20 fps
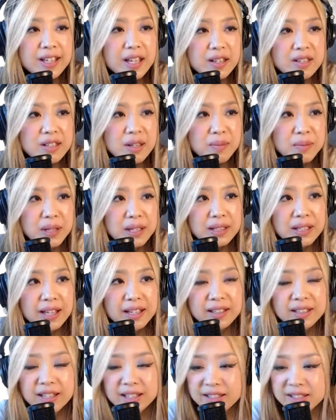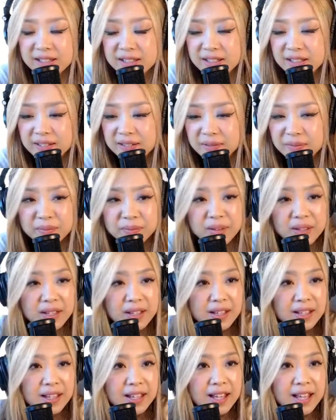Yeah, something like this.
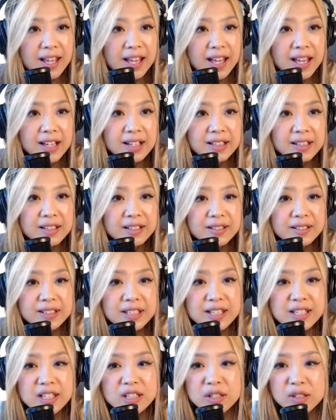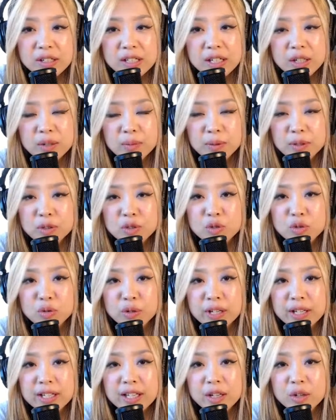And this is a little bit
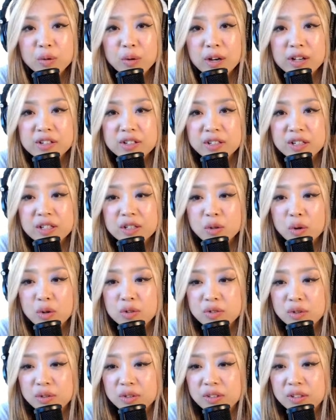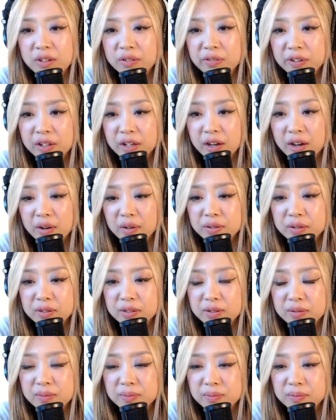tricky question. It's also
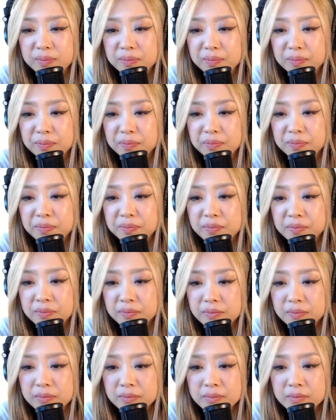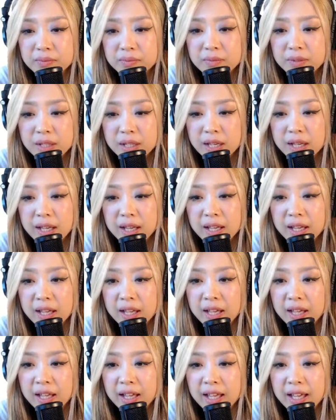difficult.
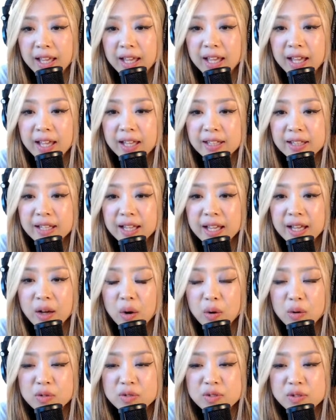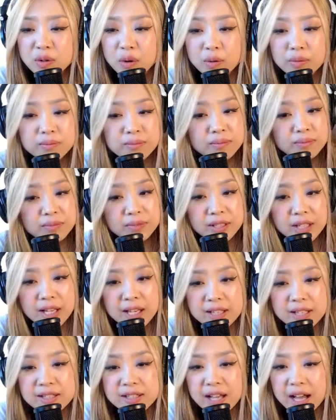Mm-hmm.And then also,
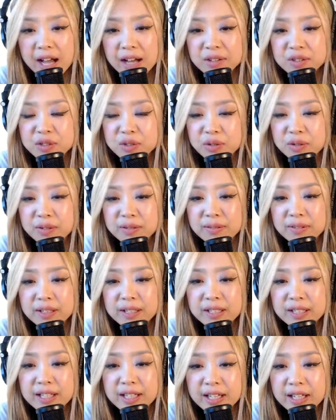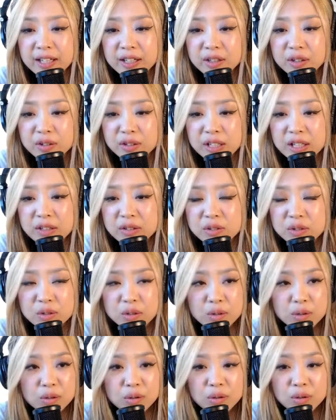that's actually really you need
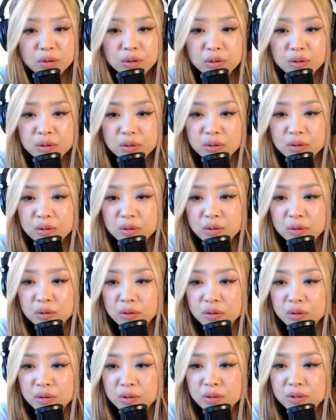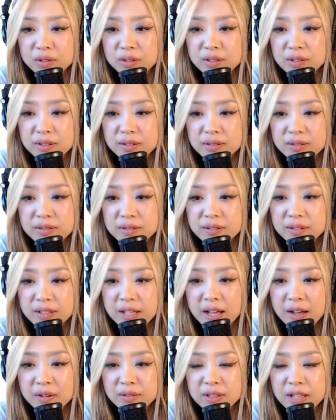to
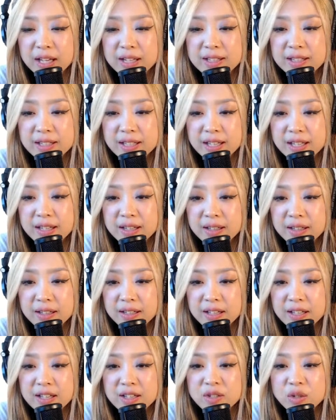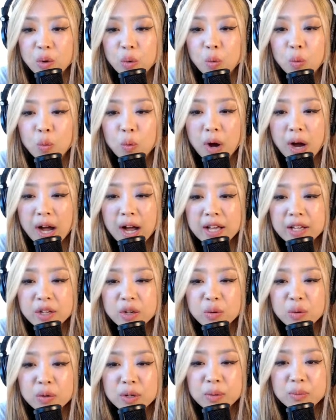tell nicely. So why
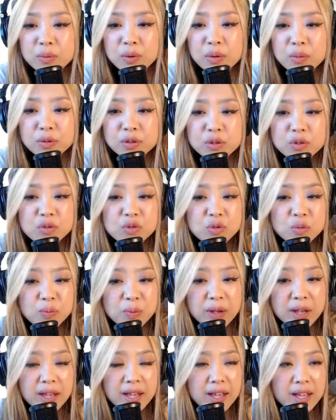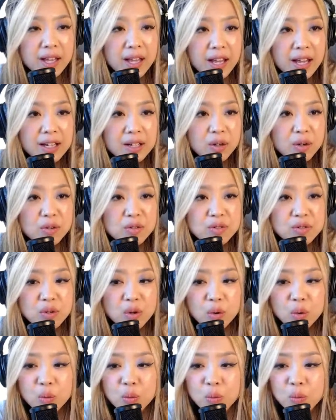you want to move to Japan? And
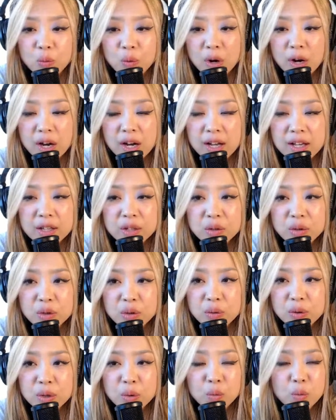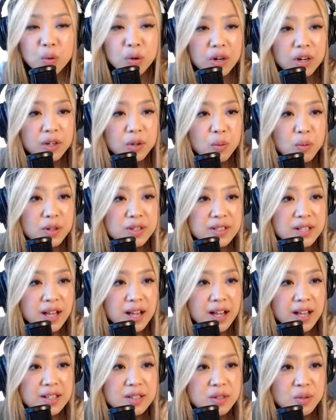also, why do you want to work with
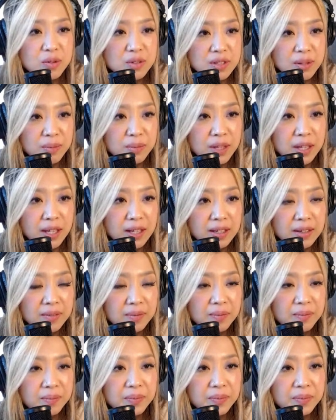us or something?